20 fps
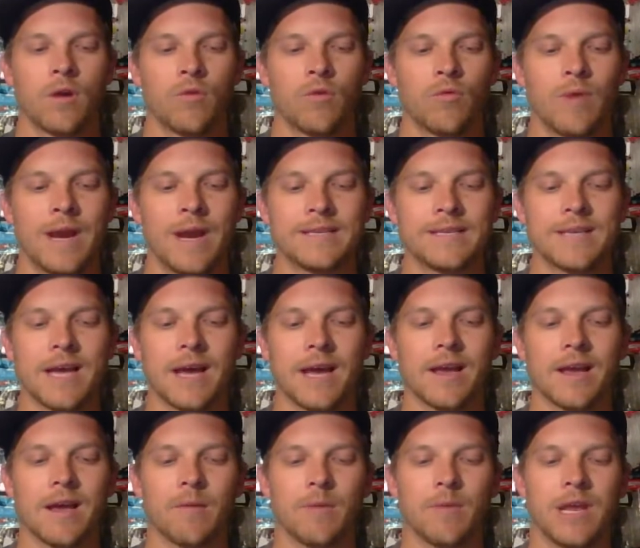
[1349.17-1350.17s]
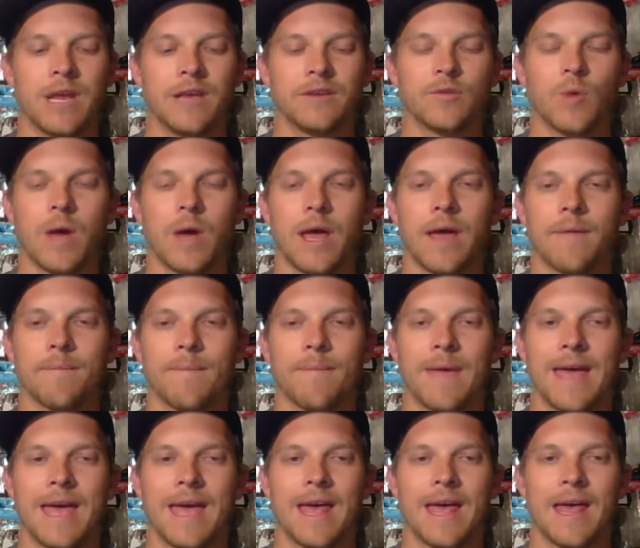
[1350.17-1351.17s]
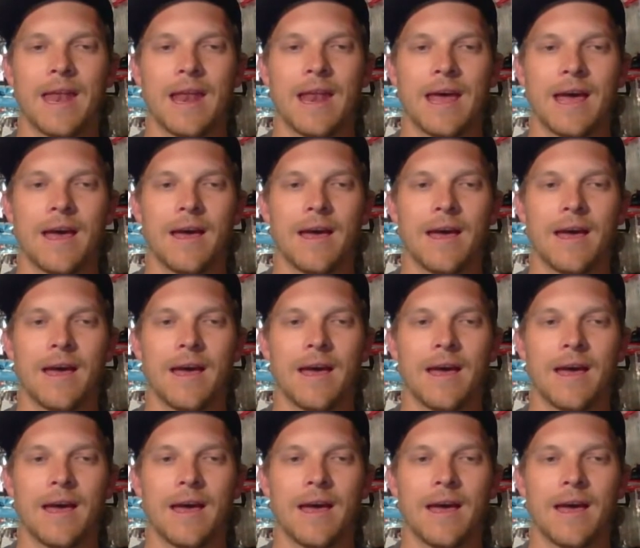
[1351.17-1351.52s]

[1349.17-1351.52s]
Ray's got coming his way, and